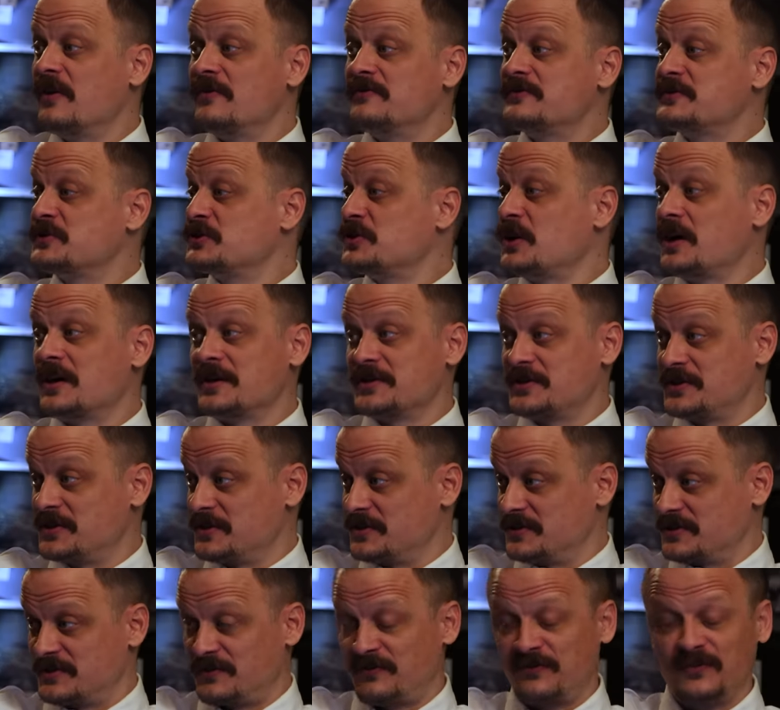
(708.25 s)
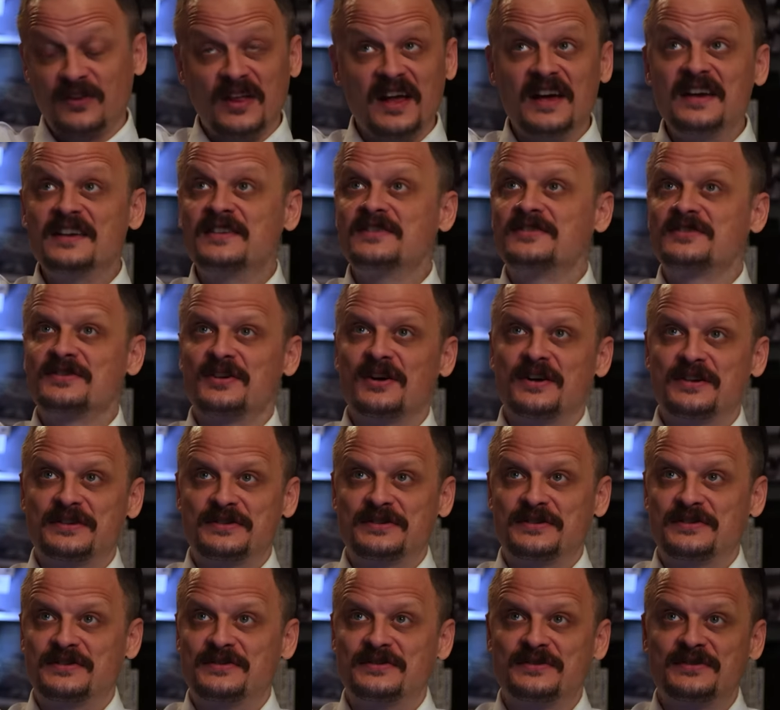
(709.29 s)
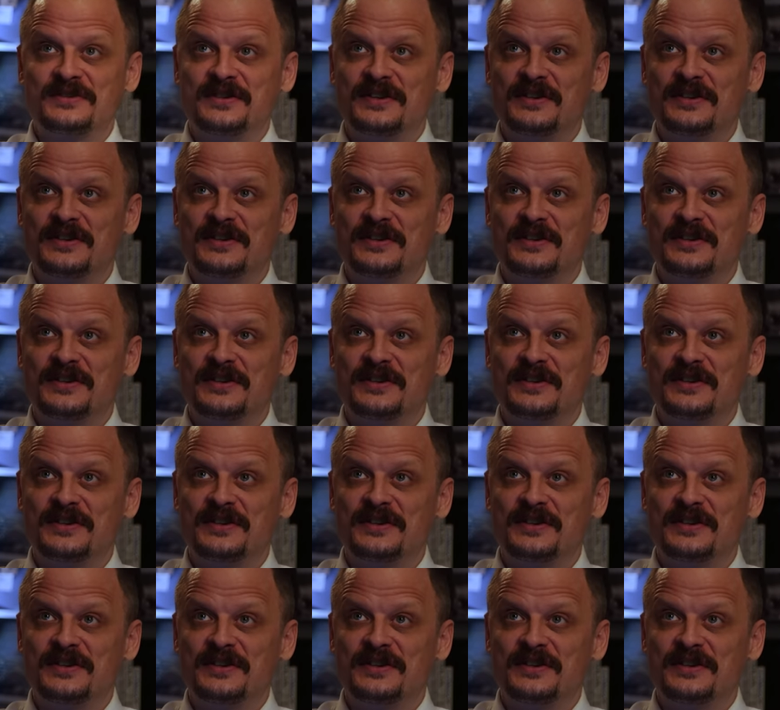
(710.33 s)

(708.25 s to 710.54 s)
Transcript: of saucers, flying saucers,